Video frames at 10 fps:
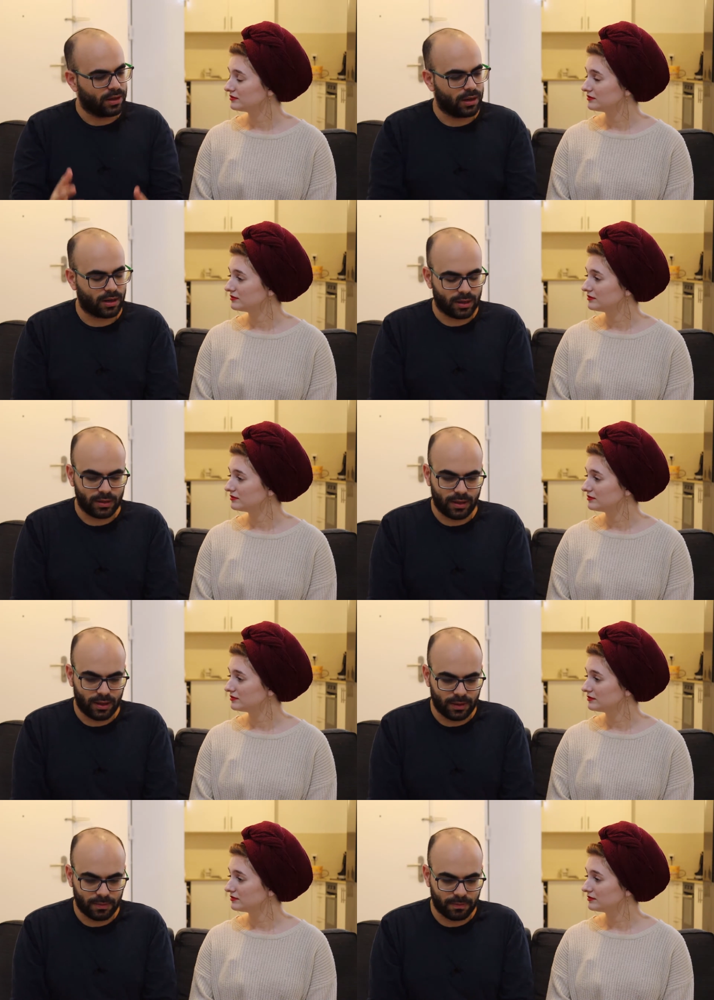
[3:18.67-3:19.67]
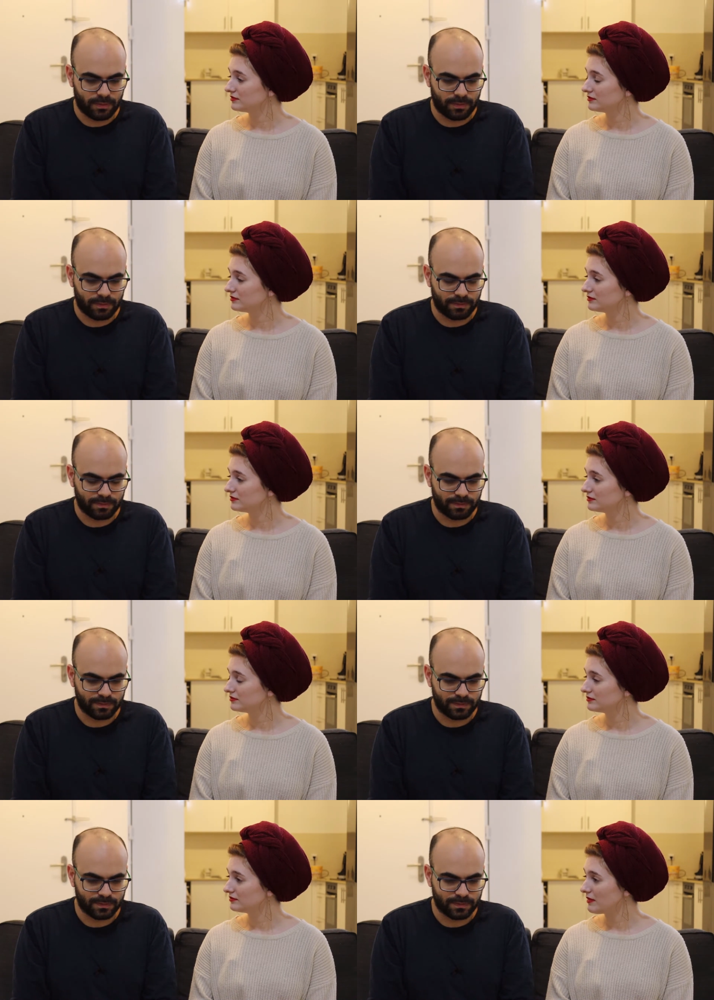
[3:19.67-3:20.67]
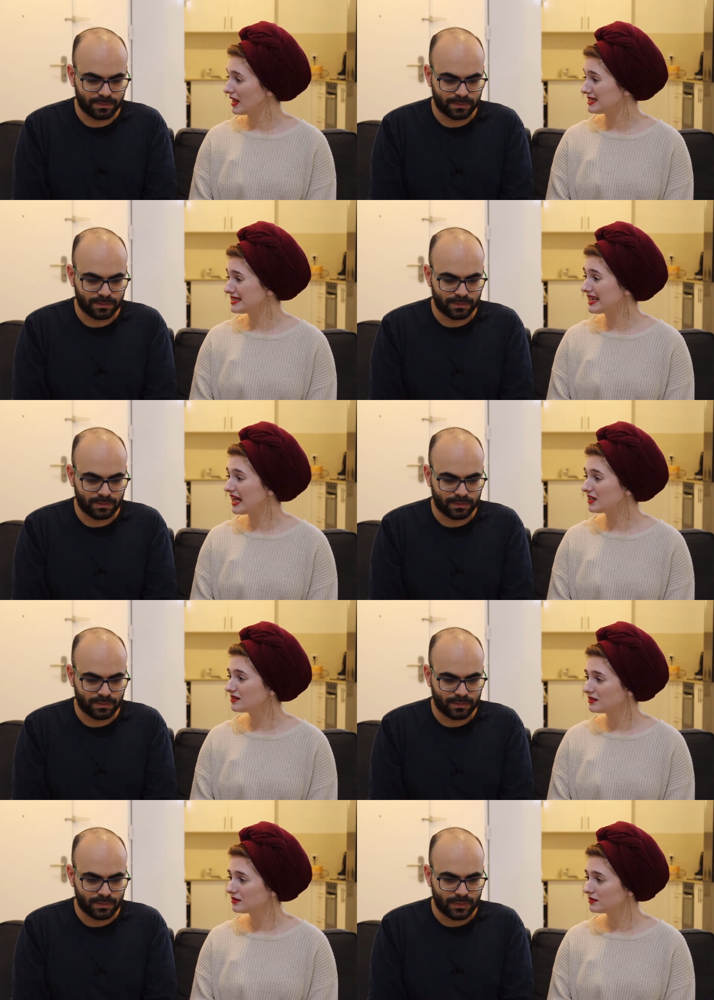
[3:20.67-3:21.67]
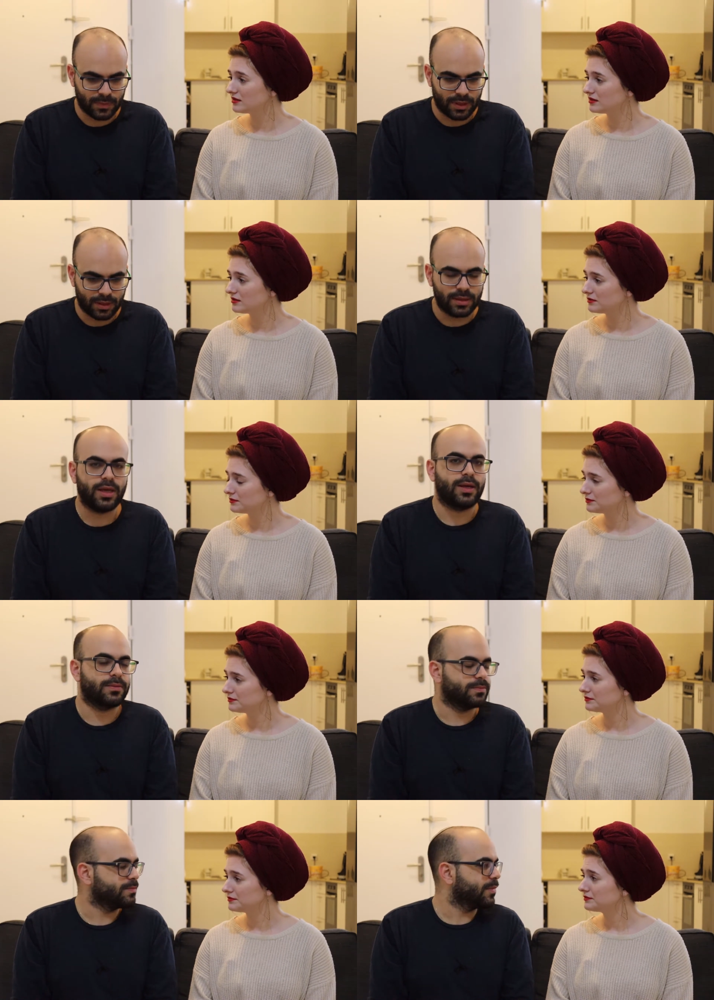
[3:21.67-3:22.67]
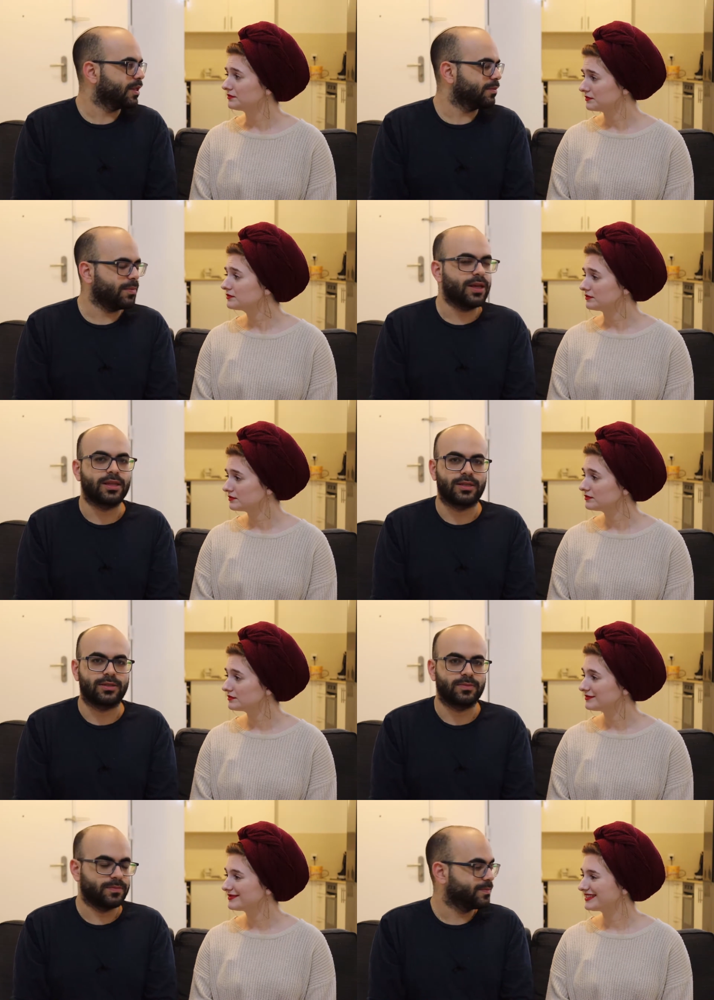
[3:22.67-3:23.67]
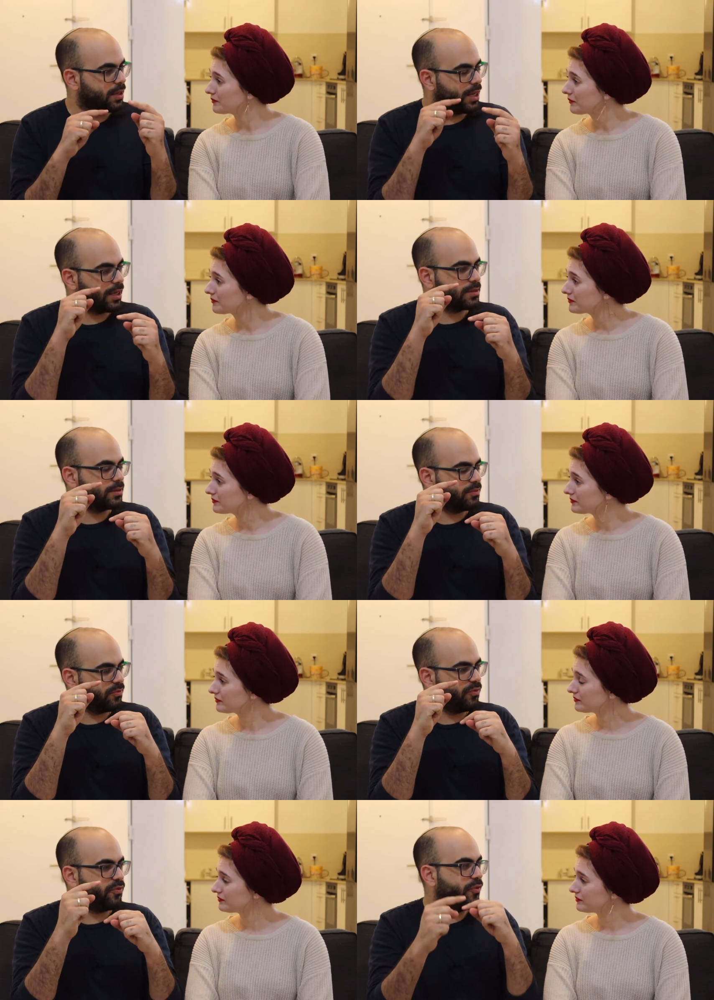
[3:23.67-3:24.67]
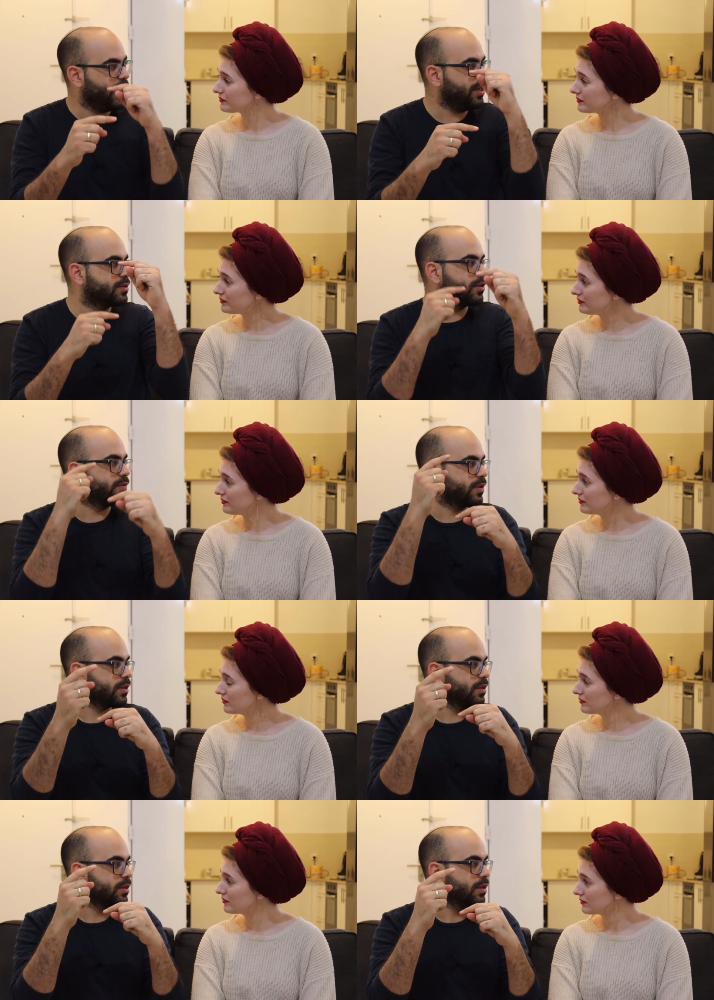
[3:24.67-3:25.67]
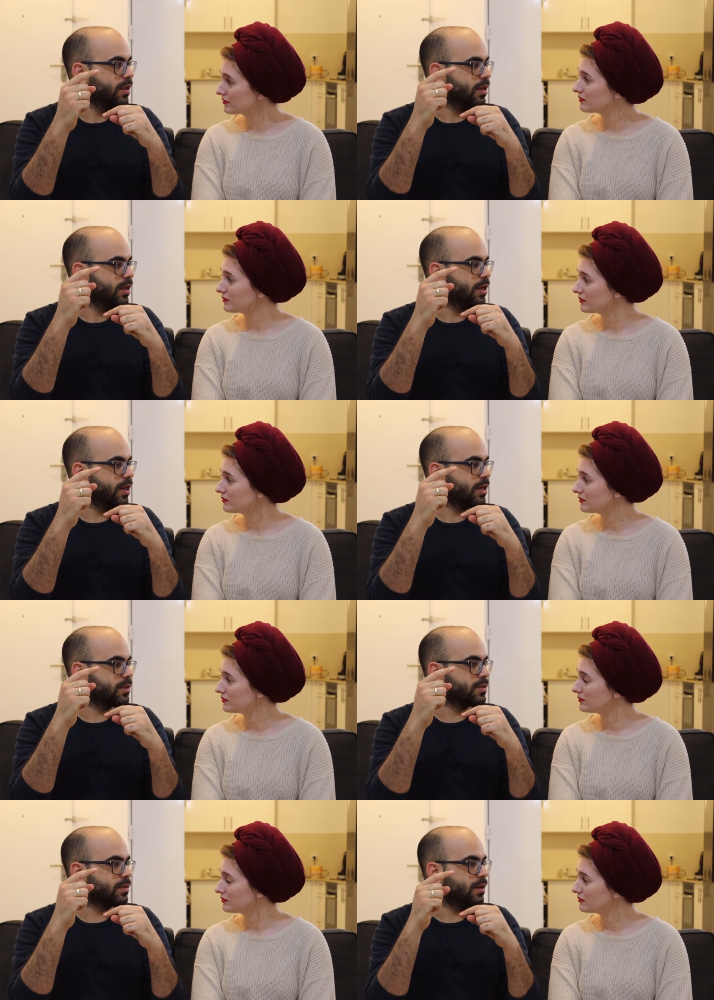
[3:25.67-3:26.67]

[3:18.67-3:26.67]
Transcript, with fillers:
Speaker 1: hard
Speaker 2: balancing act.
Speaker 1: Yeah, English. The next phase of it is